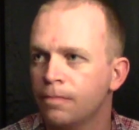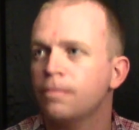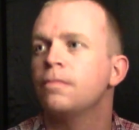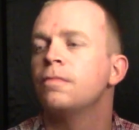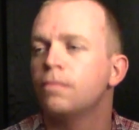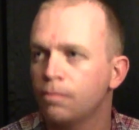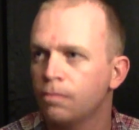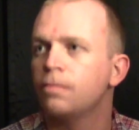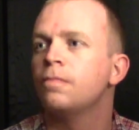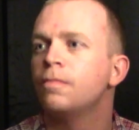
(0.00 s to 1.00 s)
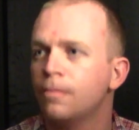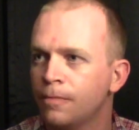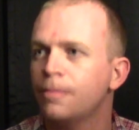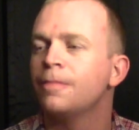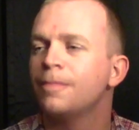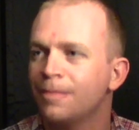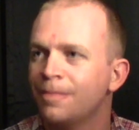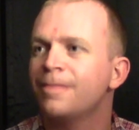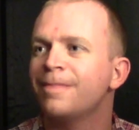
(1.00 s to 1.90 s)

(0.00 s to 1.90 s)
And the more and more that